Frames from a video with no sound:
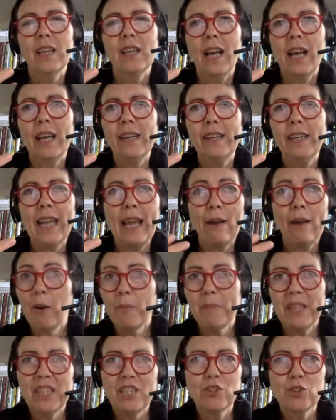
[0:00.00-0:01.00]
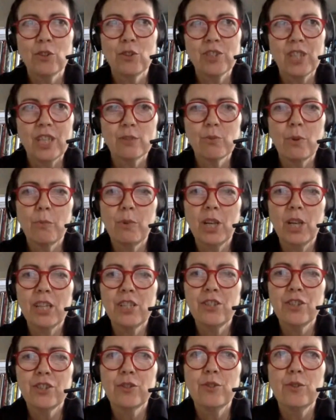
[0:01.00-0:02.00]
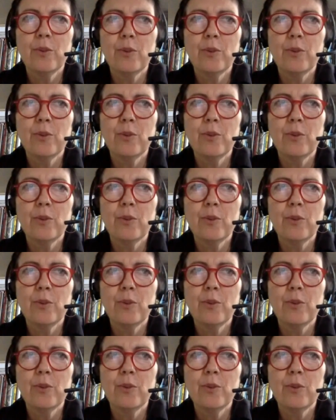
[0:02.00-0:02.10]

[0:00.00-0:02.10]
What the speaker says: And now I'm in this context, what will I do?